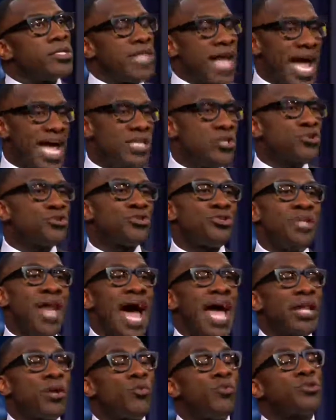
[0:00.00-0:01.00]
Daniel
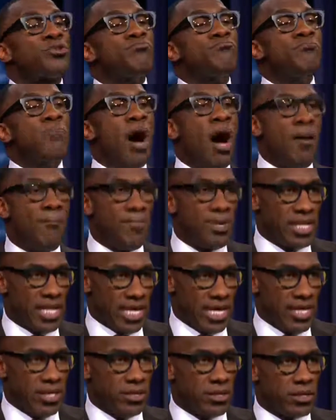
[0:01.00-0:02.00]
Snyder was
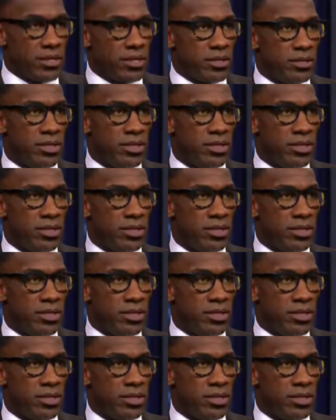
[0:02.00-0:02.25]
mumbling.